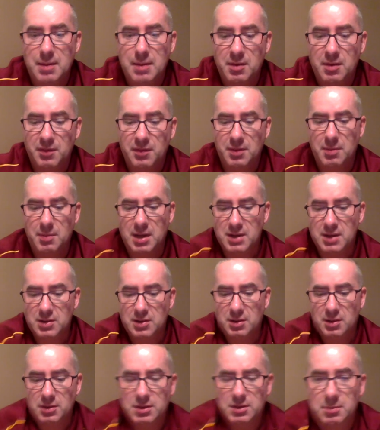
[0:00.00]
of the
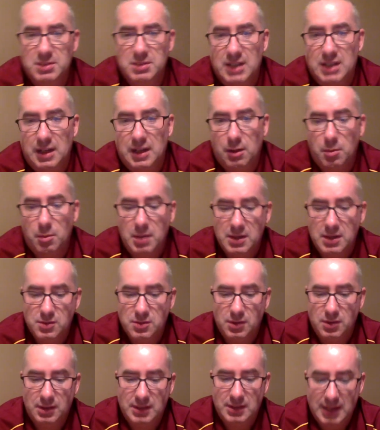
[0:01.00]
measure, some
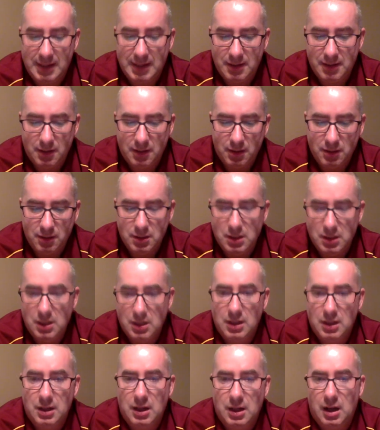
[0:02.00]
psychometric data,
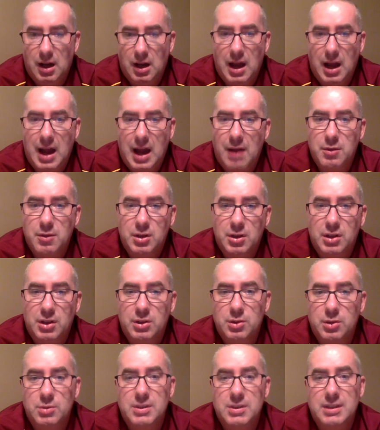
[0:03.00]
how you can
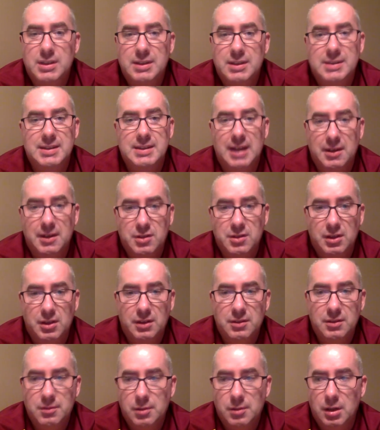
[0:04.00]
use it in session.
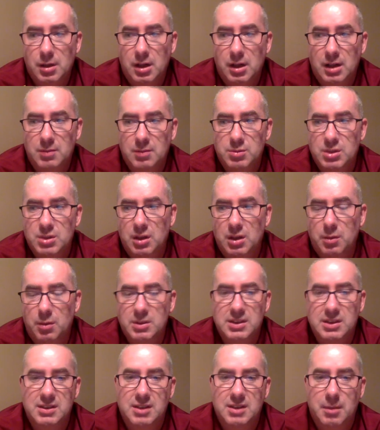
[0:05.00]
So is
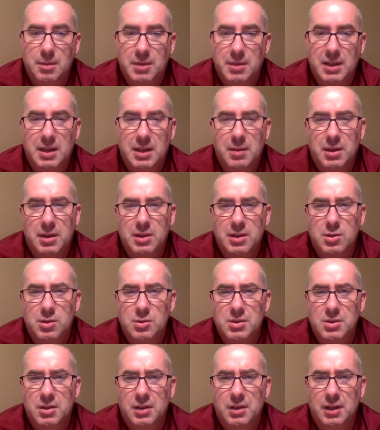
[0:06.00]
it something that we can use
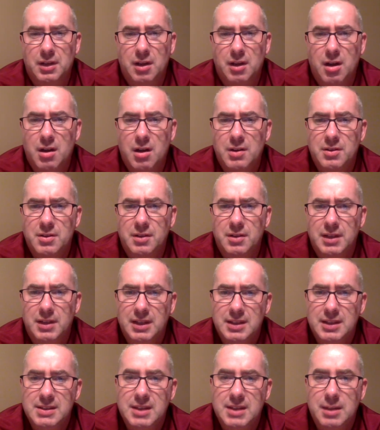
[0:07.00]
early on during the
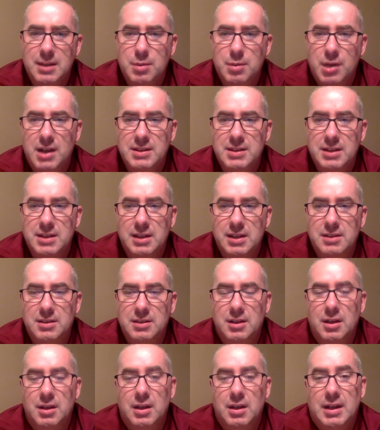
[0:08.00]
intake process?
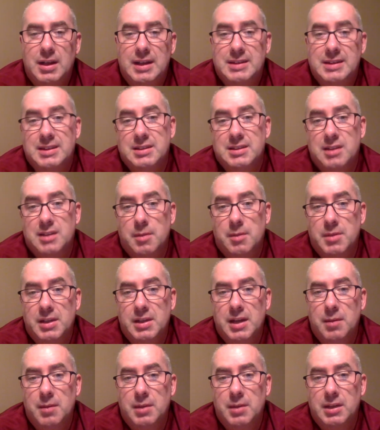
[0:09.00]
Is this something
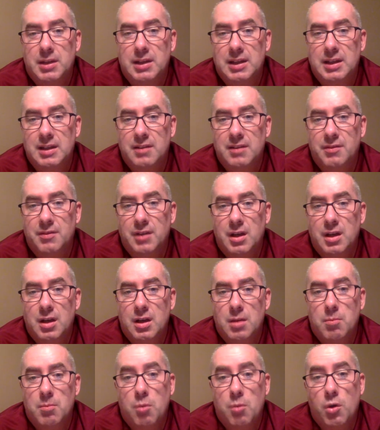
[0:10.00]
that we can give
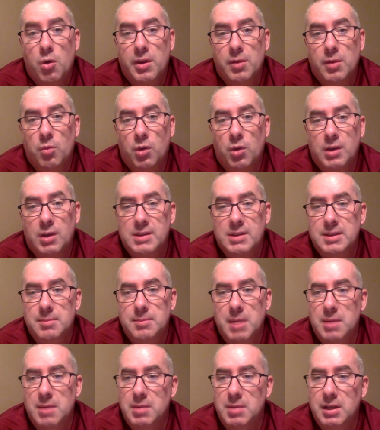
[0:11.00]
more than once and
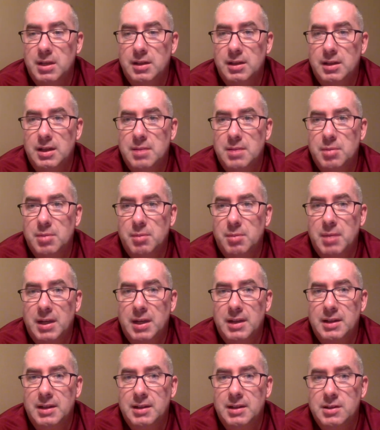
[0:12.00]
maybe implement
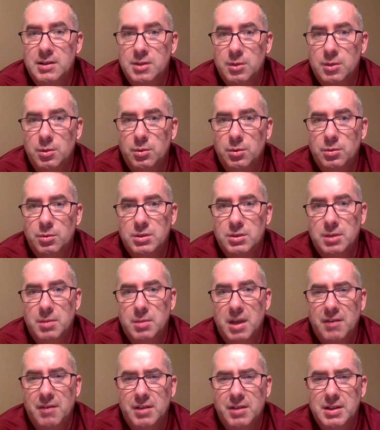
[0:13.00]
it into some
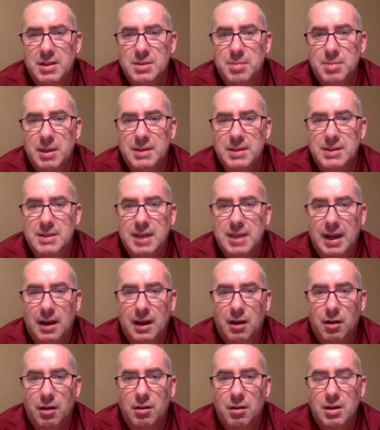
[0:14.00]
evidence-based
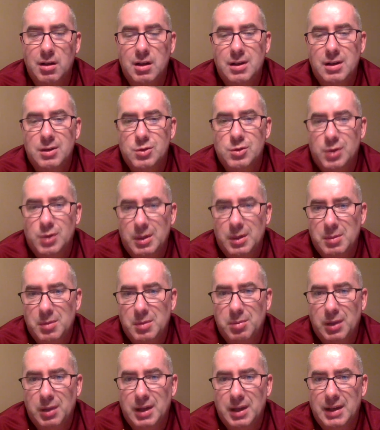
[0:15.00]
care, treatment
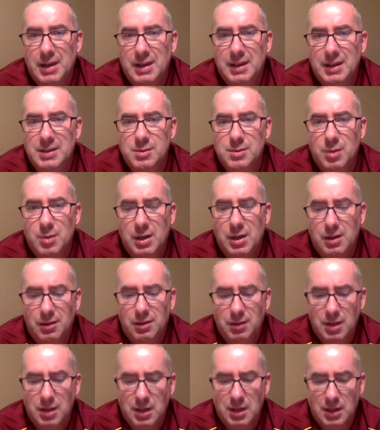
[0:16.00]
planning as well,
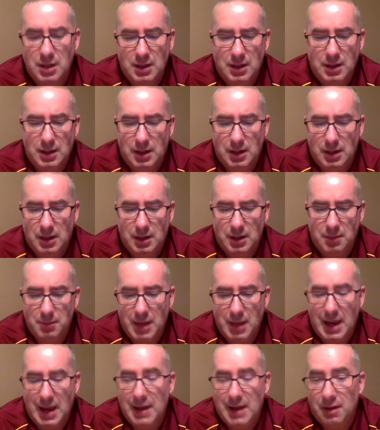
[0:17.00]

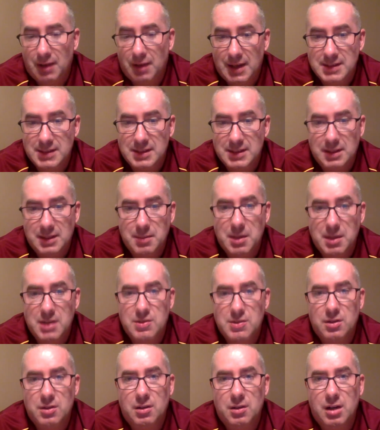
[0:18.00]
analyzing the
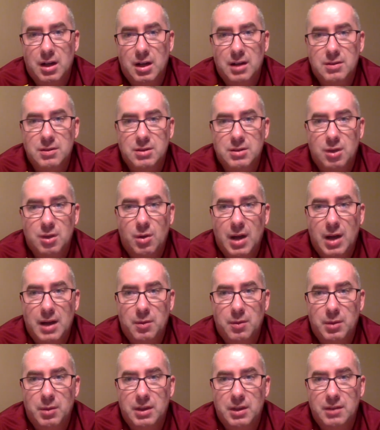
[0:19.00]
measure. So how do
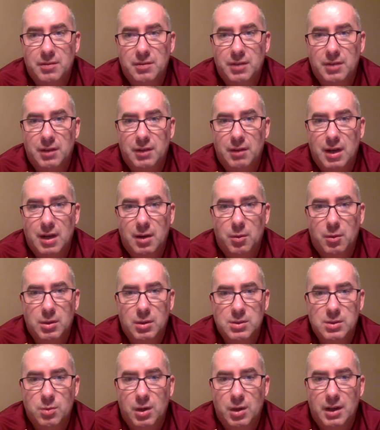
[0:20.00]
we figure out what's
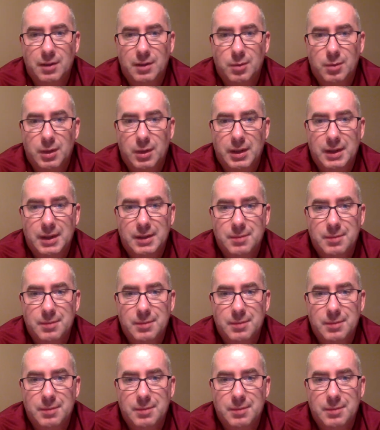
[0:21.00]
what with it?